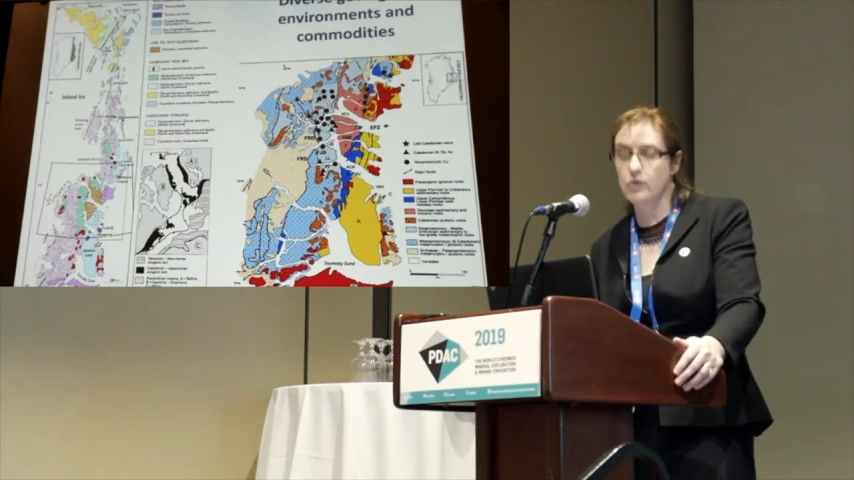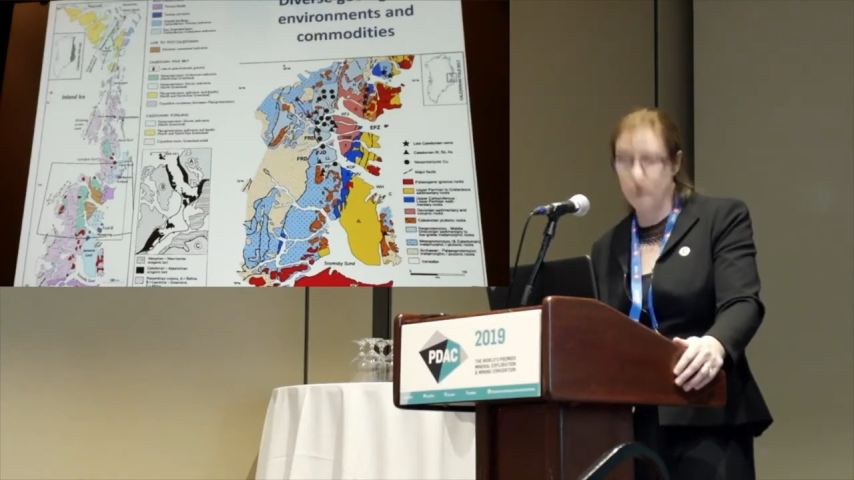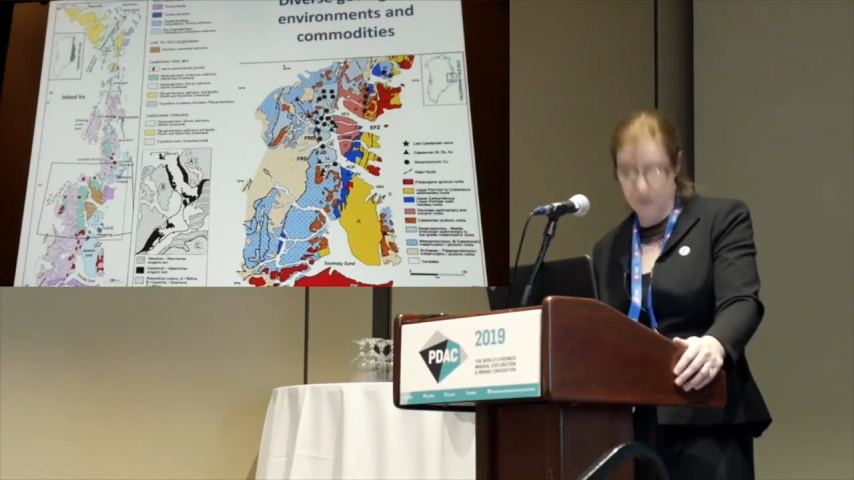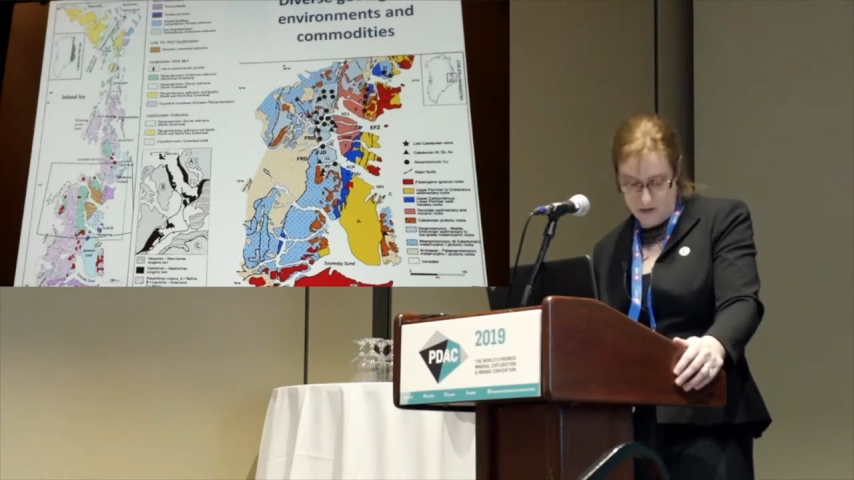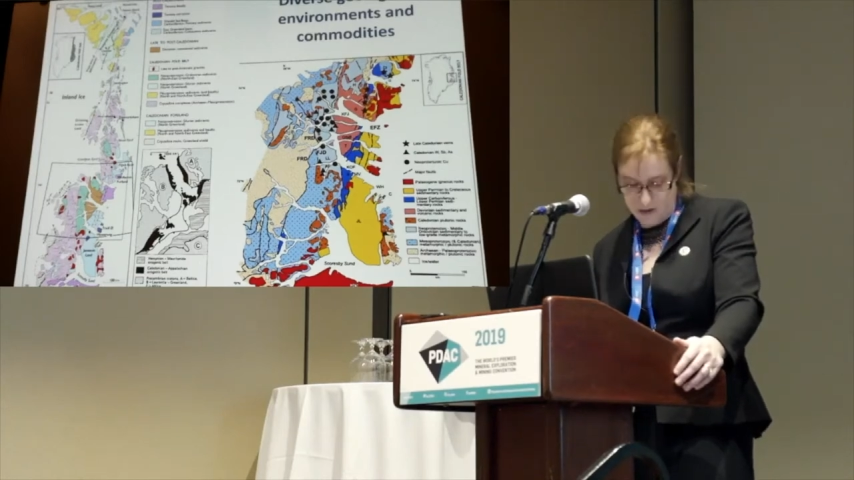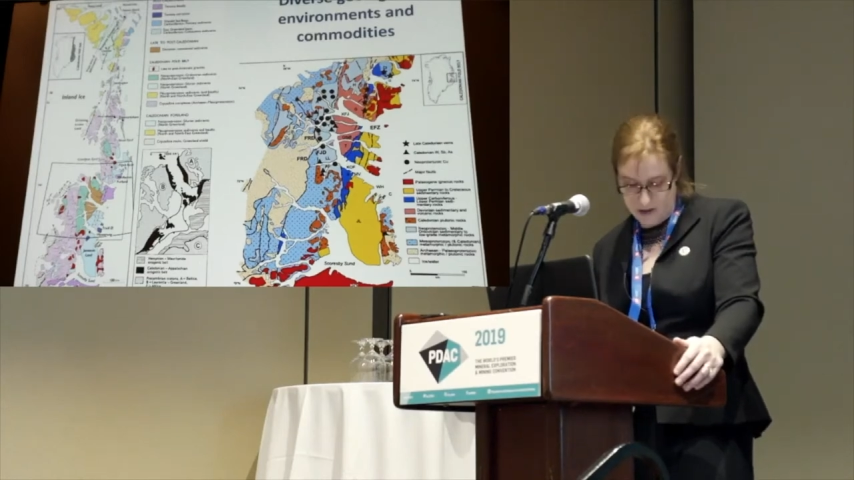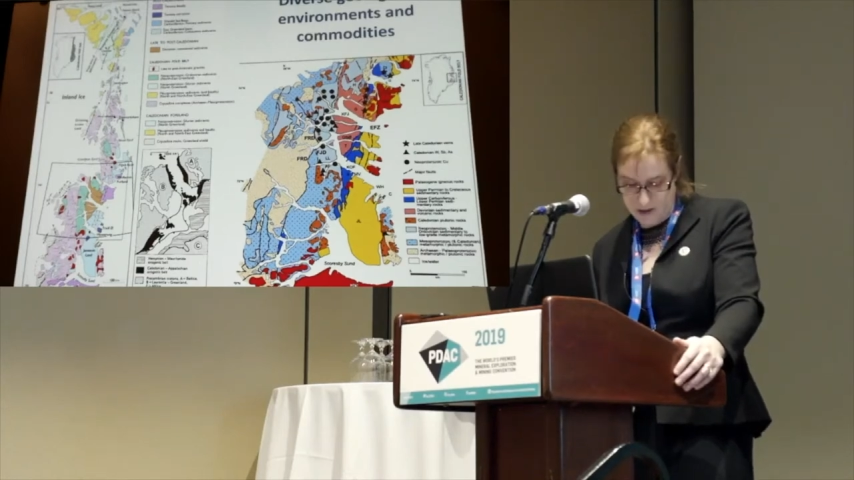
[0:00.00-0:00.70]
part of North